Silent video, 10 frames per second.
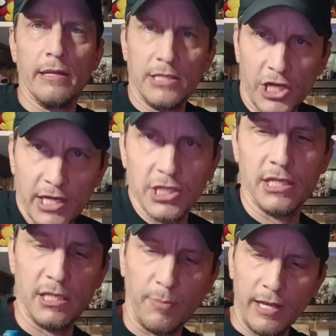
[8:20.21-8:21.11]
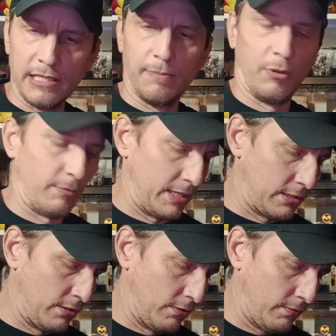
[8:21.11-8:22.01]
It changes displays up a little bit
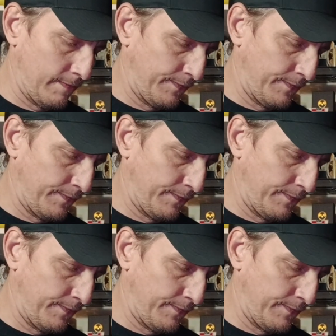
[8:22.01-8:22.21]
too.